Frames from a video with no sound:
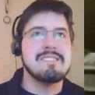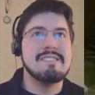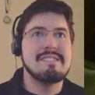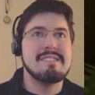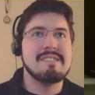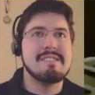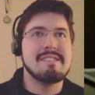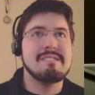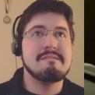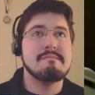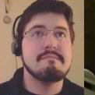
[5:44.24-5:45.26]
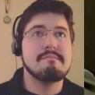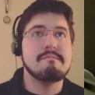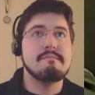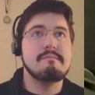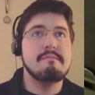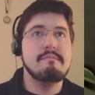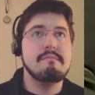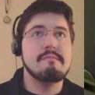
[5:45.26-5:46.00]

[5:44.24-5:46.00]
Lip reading: (silence)